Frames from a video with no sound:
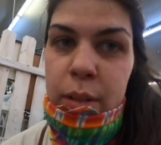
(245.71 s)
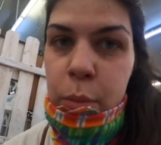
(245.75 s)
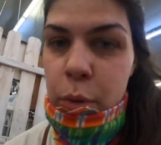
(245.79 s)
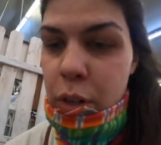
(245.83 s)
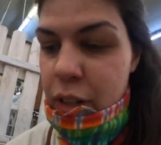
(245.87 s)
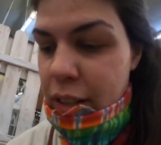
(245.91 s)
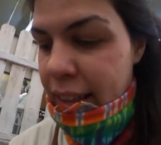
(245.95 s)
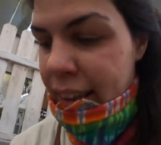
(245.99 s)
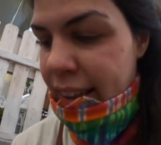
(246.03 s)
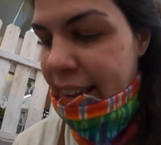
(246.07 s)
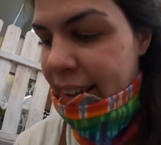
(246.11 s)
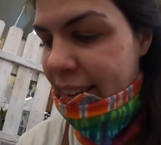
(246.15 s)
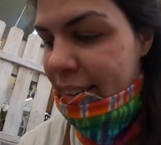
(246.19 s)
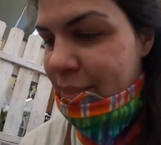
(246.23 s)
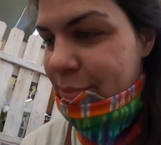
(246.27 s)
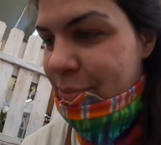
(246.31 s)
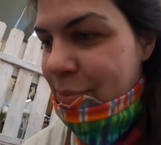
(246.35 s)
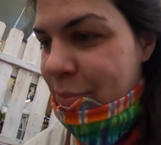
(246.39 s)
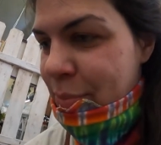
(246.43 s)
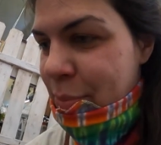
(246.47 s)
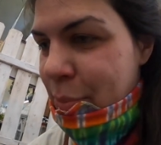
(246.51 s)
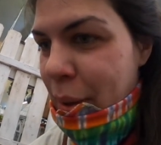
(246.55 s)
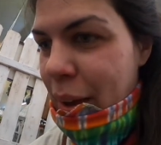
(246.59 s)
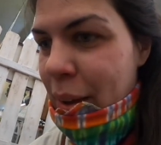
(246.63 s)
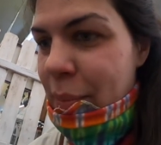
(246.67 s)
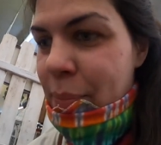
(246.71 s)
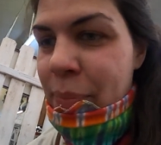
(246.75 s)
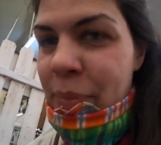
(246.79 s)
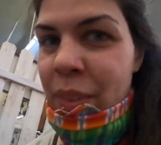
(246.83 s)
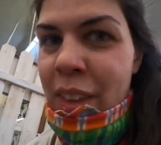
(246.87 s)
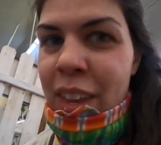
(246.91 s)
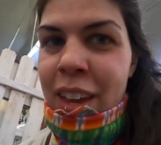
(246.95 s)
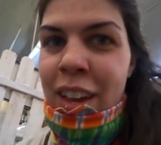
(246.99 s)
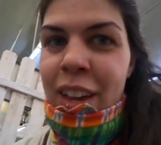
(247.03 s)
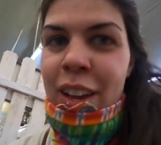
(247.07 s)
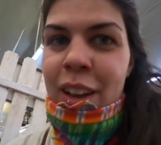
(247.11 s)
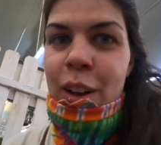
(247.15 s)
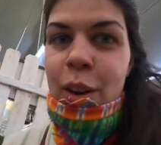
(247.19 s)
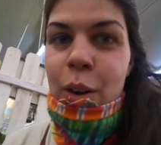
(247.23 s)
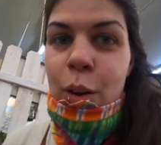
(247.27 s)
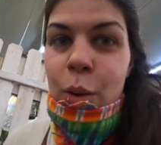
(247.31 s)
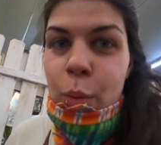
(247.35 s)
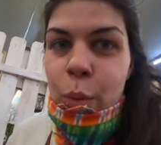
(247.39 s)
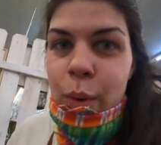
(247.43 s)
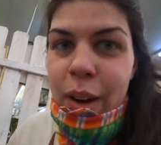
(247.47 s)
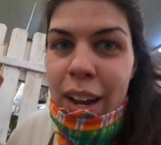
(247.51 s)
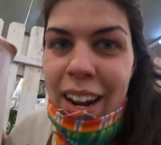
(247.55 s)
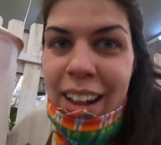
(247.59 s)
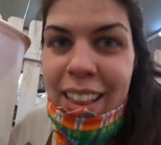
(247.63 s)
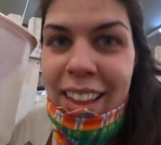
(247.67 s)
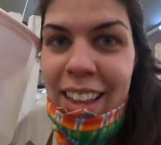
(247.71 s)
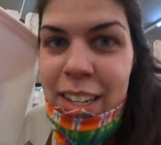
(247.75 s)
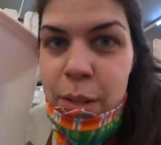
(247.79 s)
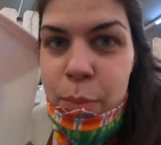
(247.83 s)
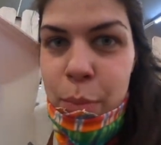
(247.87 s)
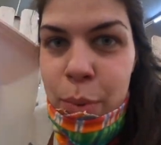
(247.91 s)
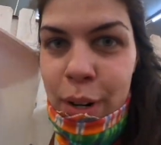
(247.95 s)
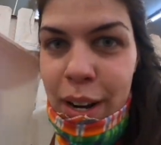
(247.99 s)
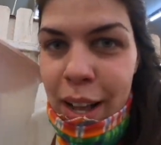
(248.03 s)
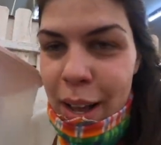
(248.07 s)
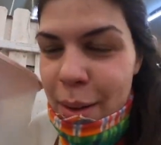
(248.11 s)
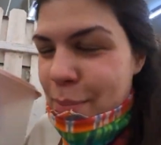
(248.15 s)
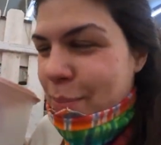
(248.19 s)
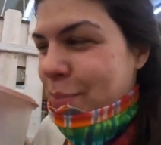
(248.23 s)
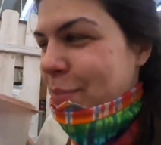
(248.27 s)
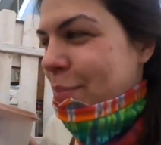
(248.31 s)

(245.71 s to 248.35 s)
someone will like it. But we got a lot to put up.